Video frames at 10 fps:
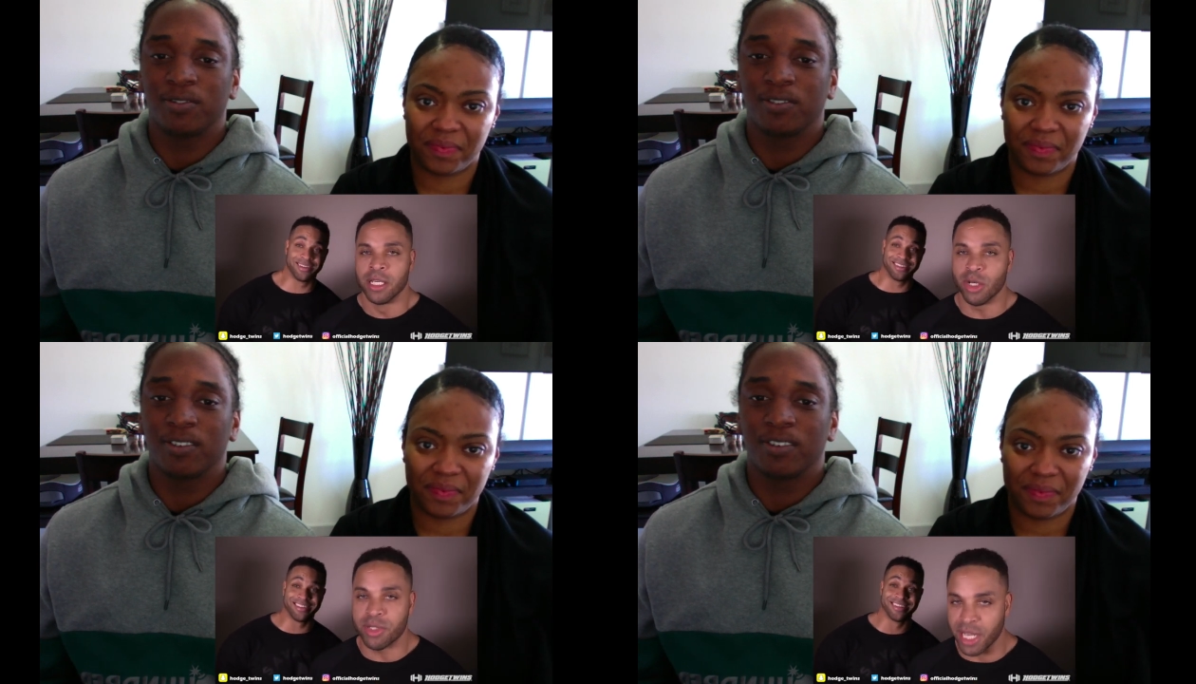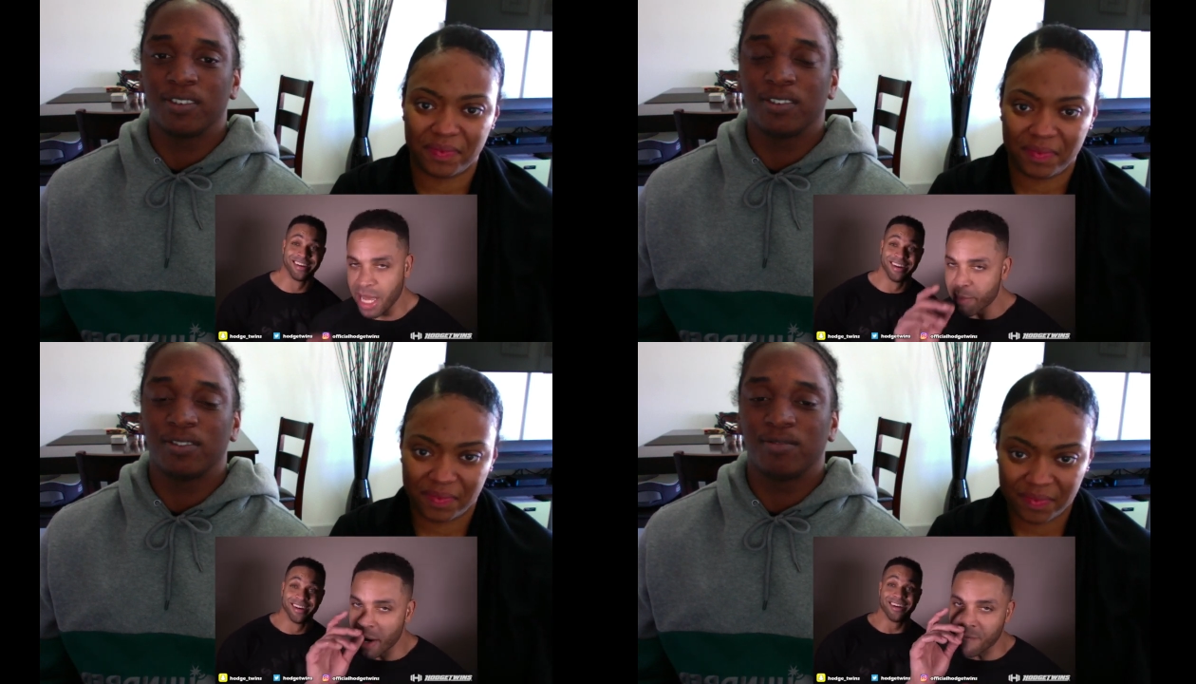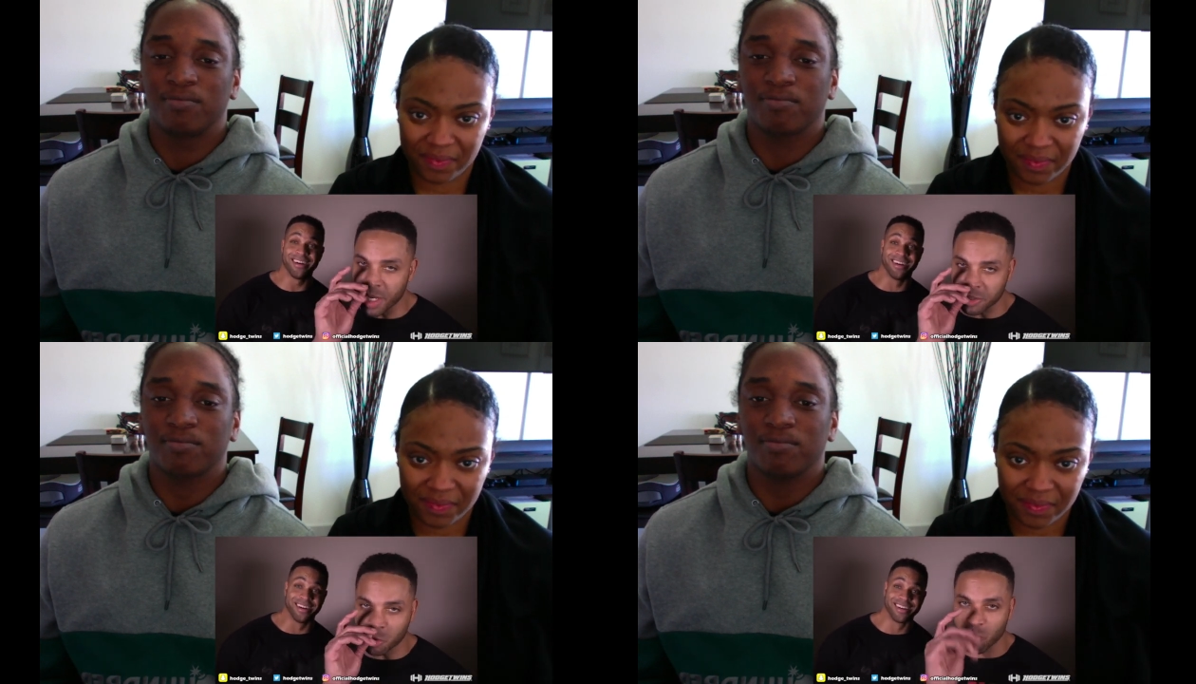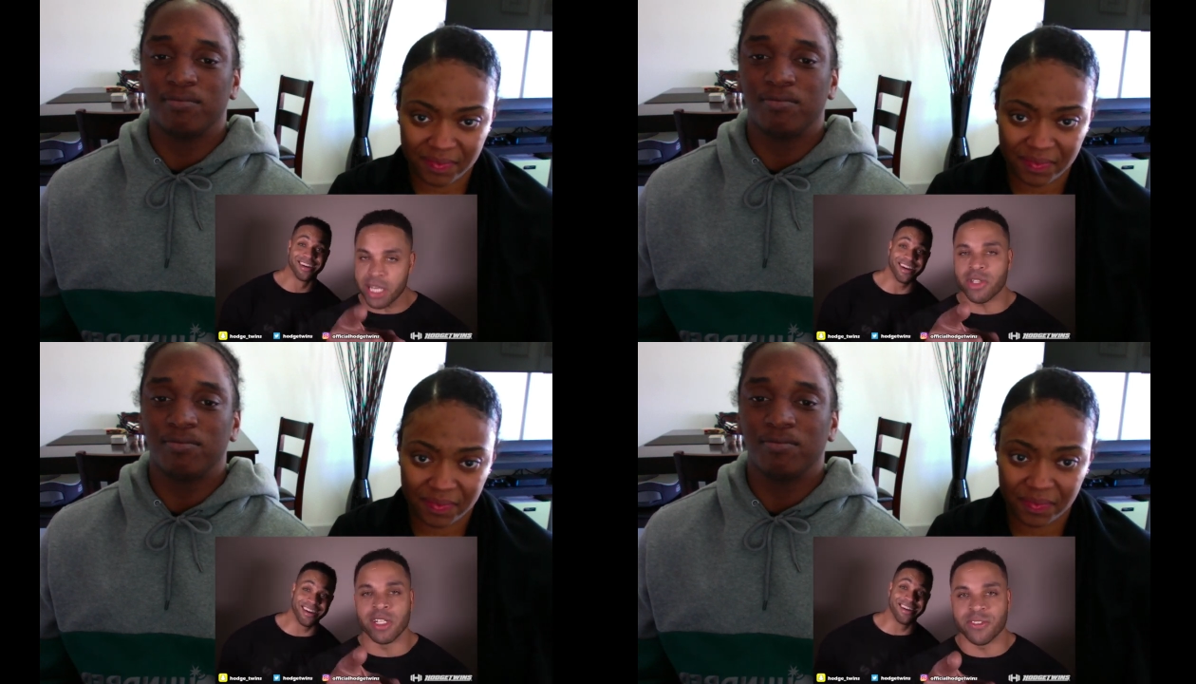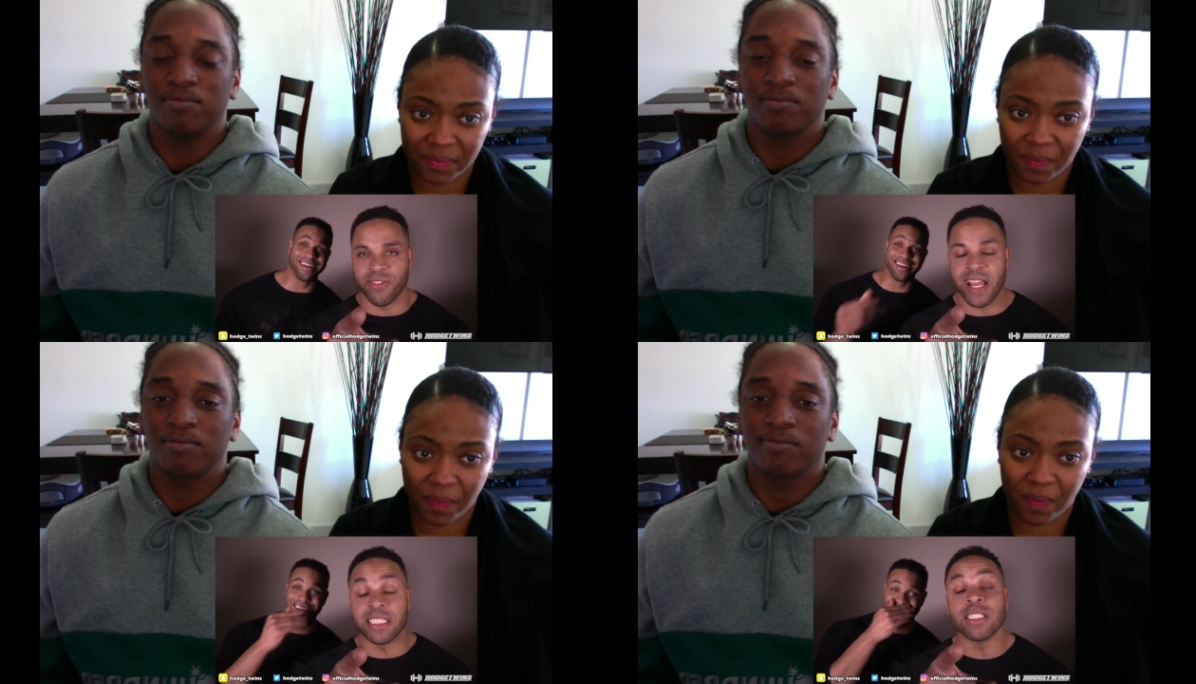Speaker 1: You tell that motherfucker straight to his
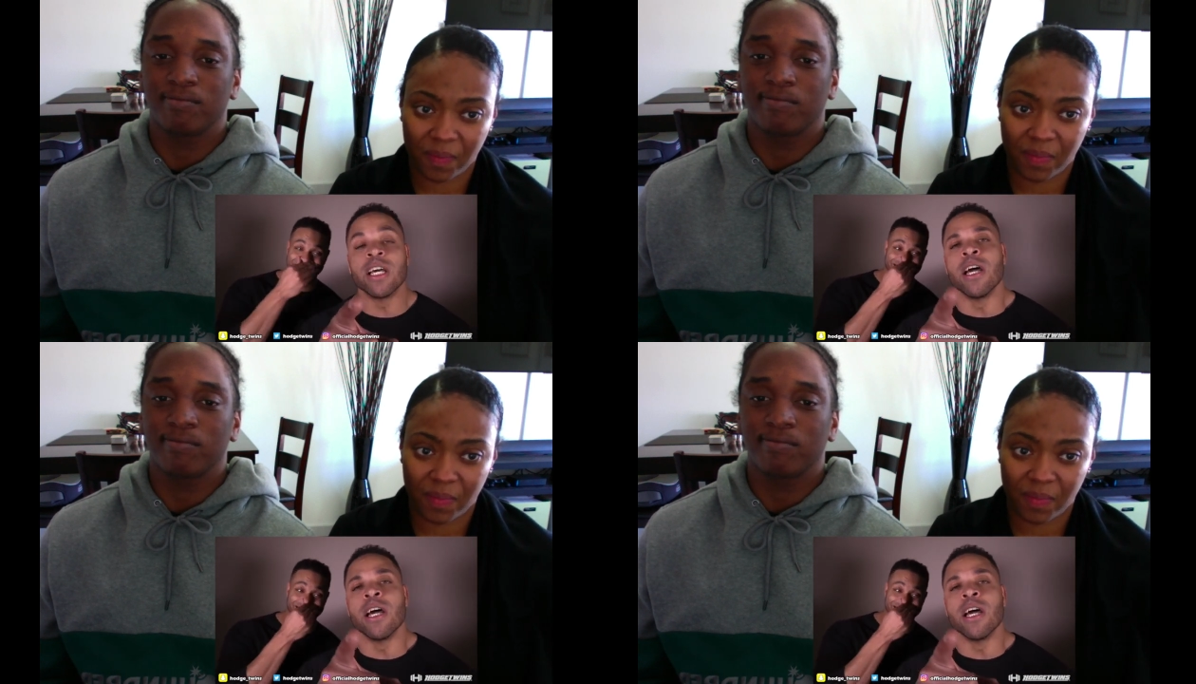face,